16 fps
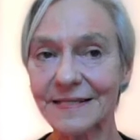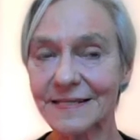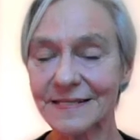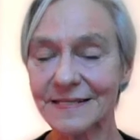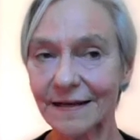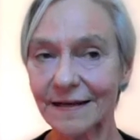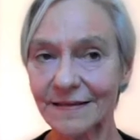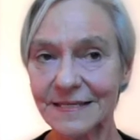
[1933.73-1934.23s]

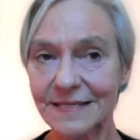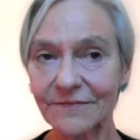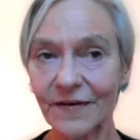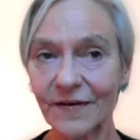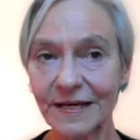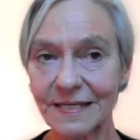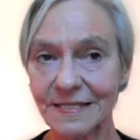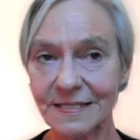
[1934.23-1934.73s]

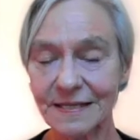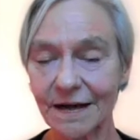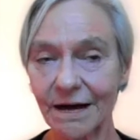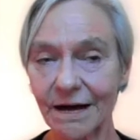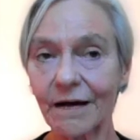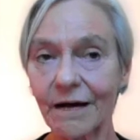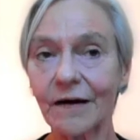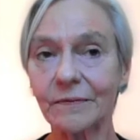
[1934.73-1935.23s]
stultifies
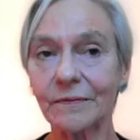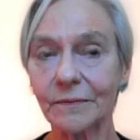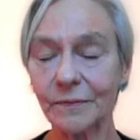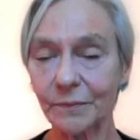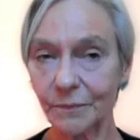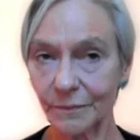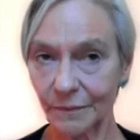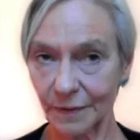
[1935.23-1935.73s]
our
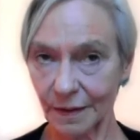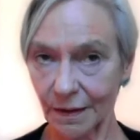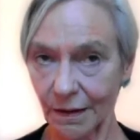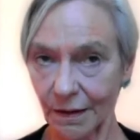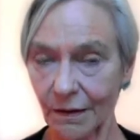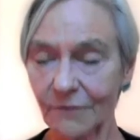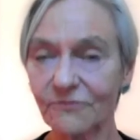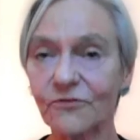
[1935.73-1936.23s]

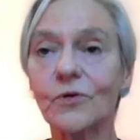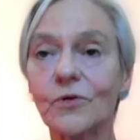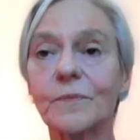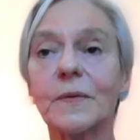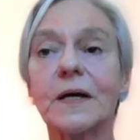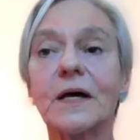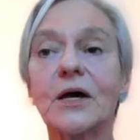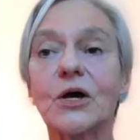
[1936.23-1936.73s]
art
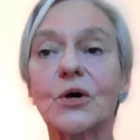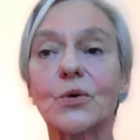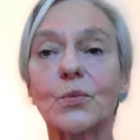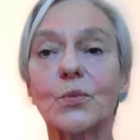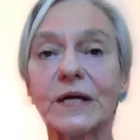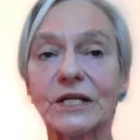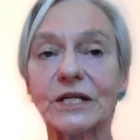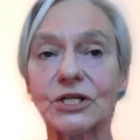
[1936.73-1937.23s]
form,
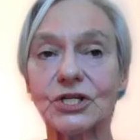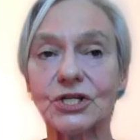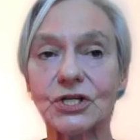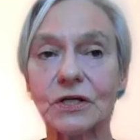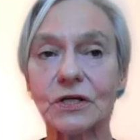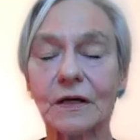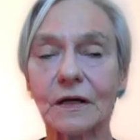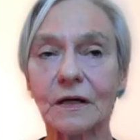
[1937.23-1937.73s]

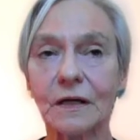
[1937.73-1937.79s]
which